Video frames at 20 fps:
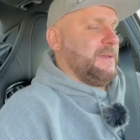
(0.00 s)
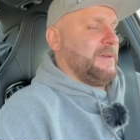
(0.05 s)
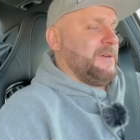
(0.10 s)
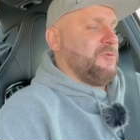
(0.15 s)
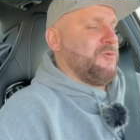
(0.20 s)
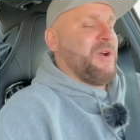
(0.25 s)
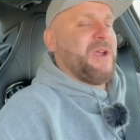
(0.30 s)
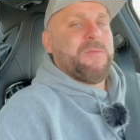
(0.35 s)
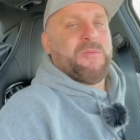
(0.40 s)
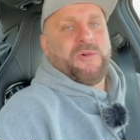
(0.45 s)

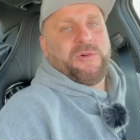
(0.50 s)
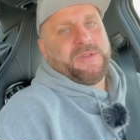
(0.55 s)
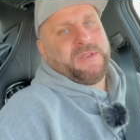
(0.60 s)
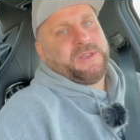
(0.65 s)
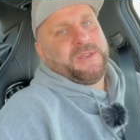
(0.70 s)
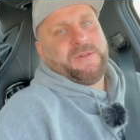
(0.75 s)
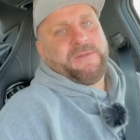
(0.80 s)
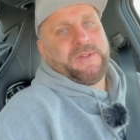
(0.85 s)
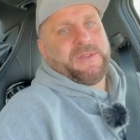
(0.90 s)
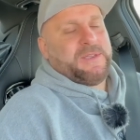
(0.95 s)
way more
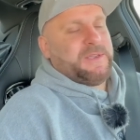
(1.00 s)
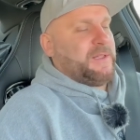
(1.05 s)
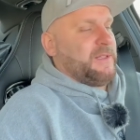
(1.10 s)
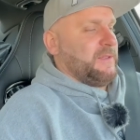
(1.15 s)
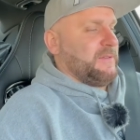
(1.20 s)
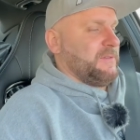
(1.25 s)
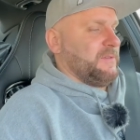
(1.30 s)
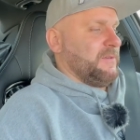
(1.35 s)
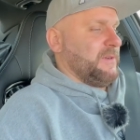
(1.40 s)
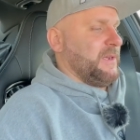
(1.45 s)
than everything
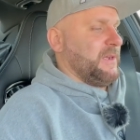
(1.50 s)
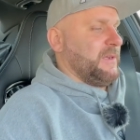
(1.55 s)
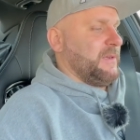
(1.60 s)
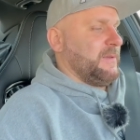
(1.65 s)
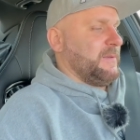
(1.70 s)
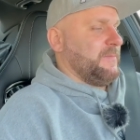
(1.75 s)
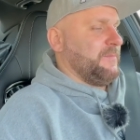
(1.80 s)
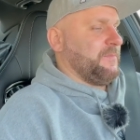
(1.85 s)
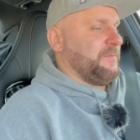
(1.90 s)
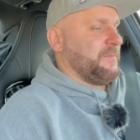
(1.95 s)
else. Okay,
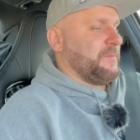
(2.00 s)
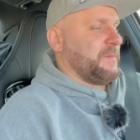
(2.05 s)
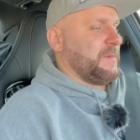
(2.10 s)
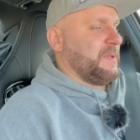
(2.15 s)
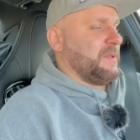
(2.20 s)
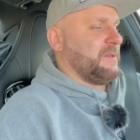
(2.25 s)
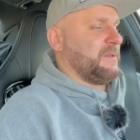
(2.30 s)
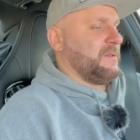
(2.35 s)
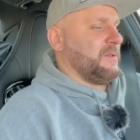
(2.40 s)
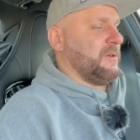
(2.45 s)

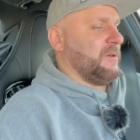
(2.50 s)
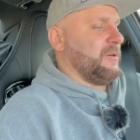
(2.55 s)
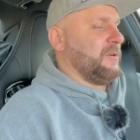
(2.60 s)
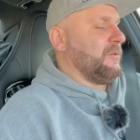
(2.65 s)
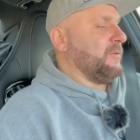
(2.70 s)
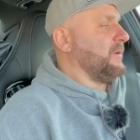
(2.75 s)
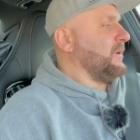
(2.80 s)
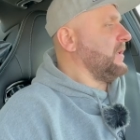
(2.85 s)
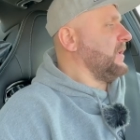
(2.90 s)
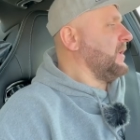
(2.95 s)

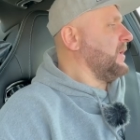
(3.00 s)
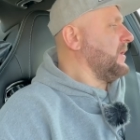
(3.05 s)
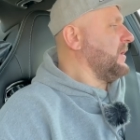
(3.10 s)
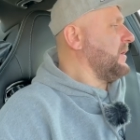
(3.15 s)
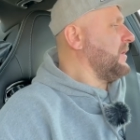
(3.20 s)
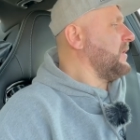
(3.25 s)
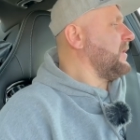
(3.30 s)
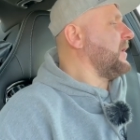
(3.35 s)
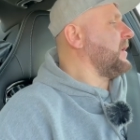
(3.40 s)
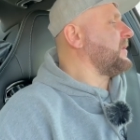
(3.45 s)
so
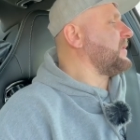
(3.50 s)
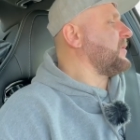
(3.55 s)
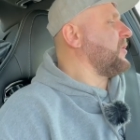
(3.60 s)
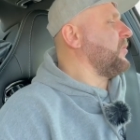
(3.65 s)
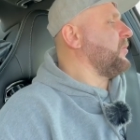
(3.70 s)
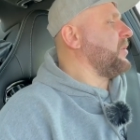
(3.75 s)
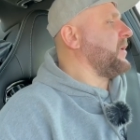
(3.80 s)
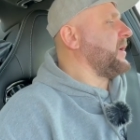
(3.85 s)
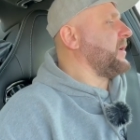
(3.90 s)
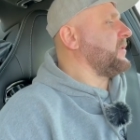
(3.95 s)
let's
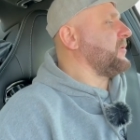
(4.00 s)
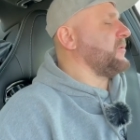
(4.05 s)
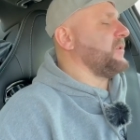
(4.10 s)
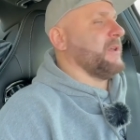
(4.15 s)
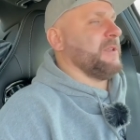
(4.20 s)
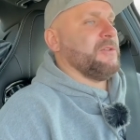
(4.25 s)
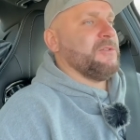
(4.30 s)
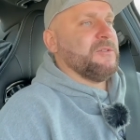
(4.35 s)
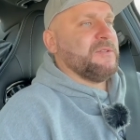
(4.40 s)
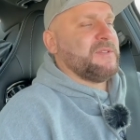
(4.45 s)
compare to
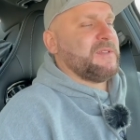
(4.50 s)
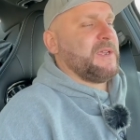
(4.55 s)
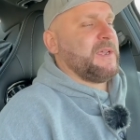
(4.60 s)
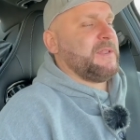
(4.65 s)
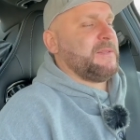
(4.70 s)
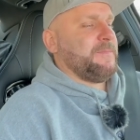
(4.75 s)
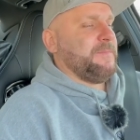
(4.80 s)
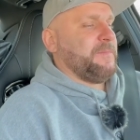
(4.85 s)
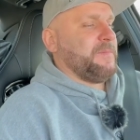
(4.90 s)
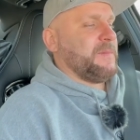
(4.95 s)
the new
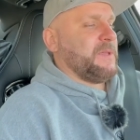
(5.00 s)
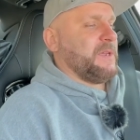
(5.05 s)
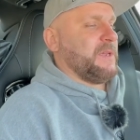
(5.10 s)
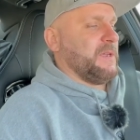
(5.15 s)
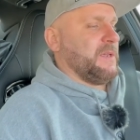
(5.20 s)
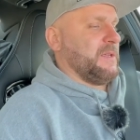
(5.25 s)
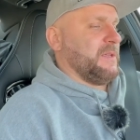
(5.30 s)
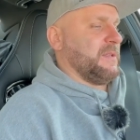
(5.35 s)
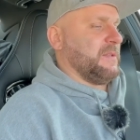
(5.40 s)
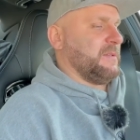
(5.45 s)
set.
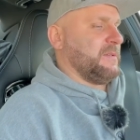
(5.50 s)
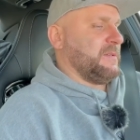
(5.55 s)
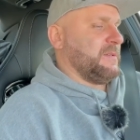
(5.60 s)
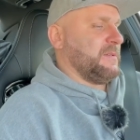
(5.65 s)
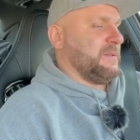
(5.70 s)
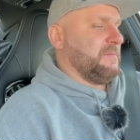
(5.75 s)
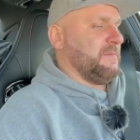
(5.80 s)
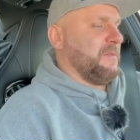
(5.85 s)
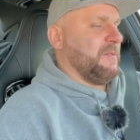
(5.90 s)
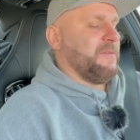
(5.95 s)

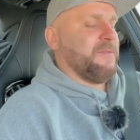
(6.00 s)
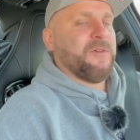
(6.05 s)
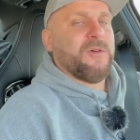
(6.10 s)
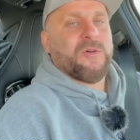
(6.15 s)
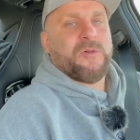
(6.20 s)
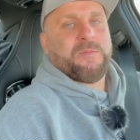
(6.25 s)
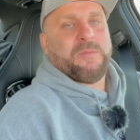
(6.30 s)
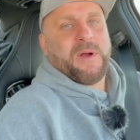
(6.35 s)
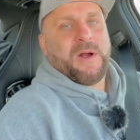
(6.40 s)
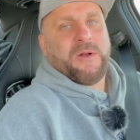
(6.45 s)
It's
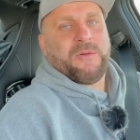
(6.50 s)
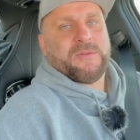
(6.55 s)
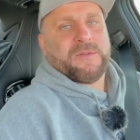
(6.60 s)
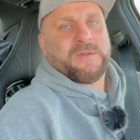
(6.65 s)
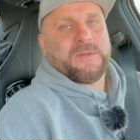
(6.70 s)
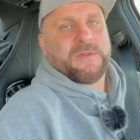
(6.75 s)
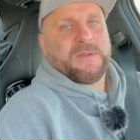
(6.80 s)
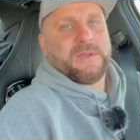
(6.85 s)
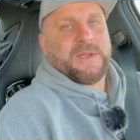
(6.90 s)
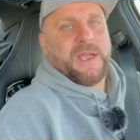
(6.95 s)
4
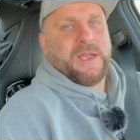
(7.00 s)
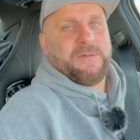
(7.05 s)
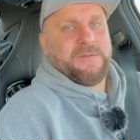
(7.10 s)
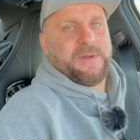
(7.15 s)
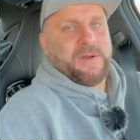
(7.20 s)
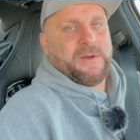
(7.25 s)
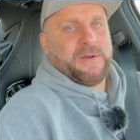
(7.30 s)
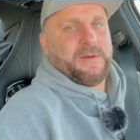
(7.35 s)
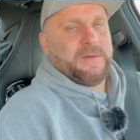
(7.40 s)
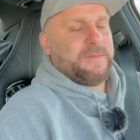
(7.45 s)
pounds
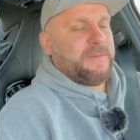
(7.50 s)
heavier.